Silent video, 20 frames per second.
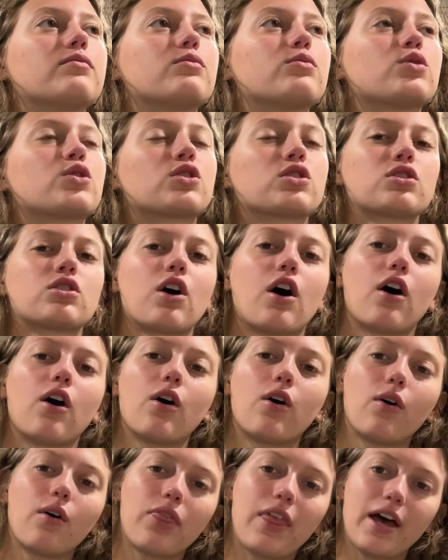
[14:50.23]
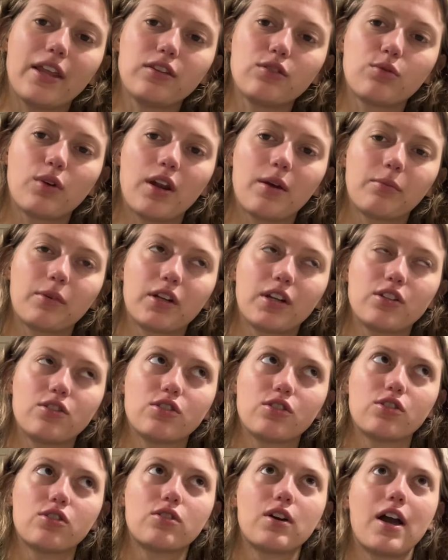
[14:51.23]
So that's what I'm going to
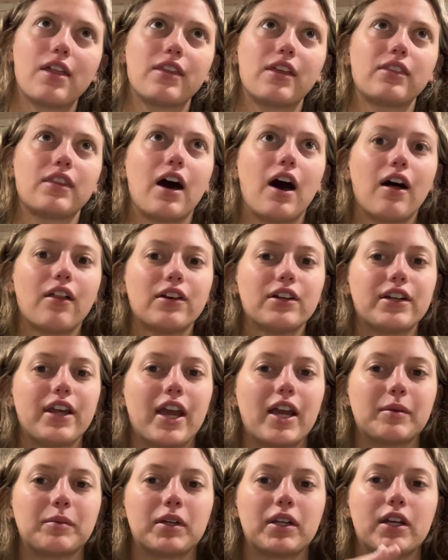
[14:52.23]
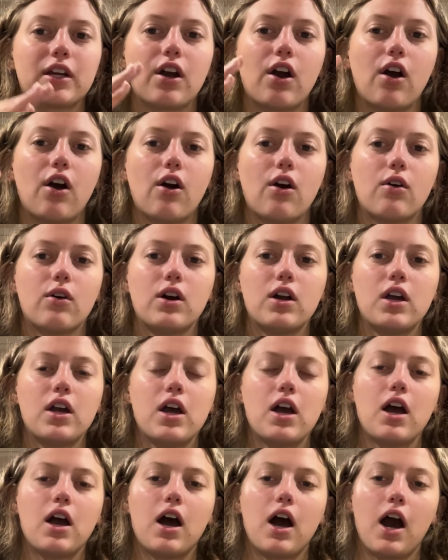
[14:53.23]
do. And then the other day I'm going to go
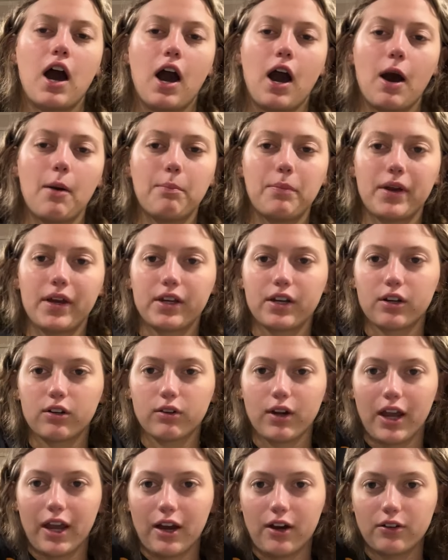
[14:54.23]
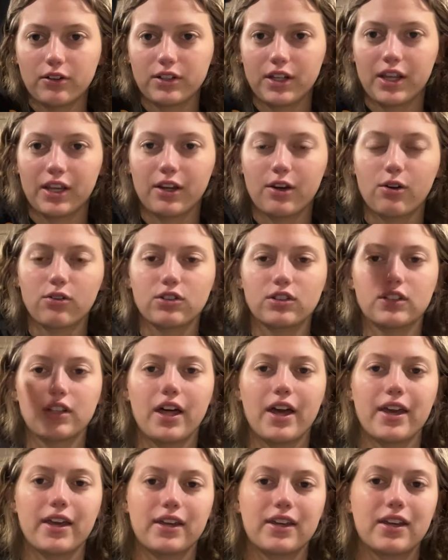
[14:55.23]
up and around and go to
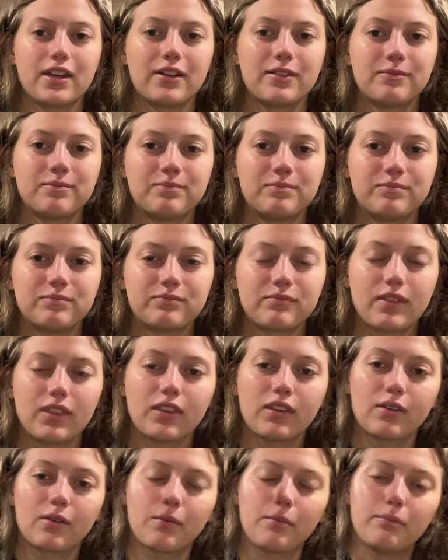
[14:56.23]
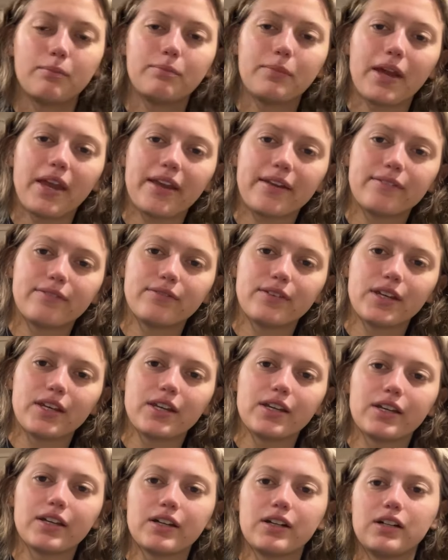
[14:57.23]
like
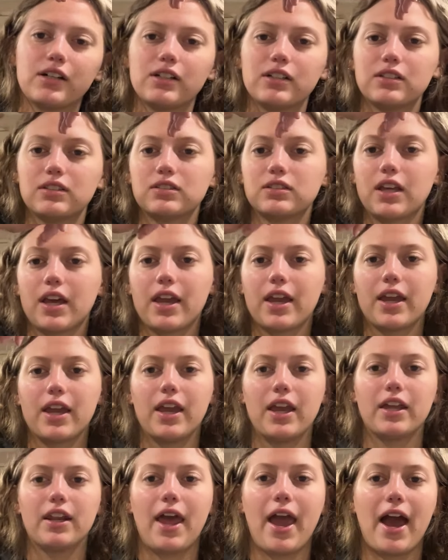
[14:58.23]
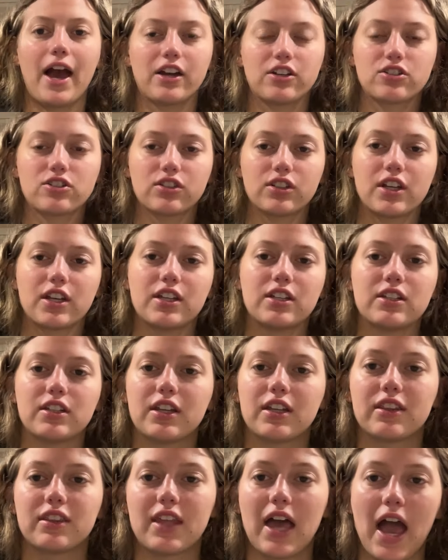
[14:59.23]
Bayfield and Ashland
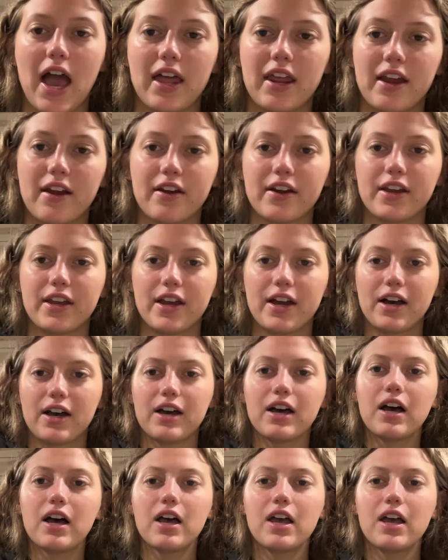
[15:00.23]
and that area.